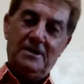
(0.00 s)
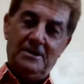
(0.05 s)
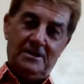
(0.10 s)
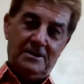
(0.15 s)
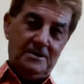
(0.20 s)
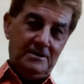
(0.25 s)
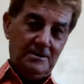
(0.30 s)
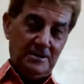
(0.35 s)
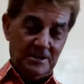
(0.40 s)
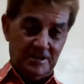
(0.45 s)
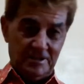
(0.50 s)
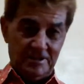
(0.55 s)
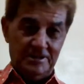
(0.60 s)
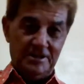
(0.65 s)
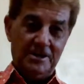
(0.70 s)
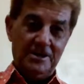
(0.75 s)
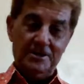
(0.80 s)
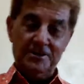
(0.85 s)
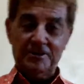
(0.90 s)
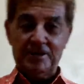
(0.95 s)
getting the
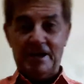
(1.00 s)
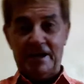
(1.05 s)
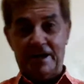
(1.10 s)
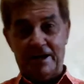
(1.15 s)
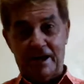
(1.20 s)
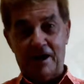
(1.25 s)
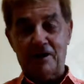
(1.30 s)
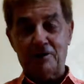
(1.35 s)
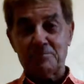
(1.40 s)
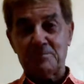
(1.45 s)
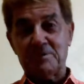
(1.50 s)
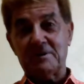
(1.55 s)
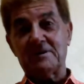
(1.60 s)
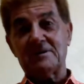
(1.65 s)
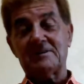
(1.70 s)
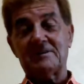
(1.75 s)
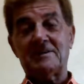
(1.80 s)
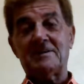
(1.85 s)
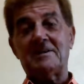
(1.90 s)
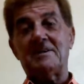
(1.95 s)
internet out because they
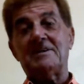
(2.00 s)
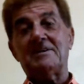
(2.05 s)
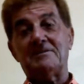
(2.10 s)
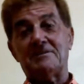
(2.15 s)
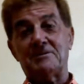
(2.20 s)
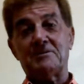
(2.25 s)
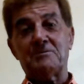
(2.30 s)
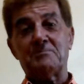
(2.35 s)
need their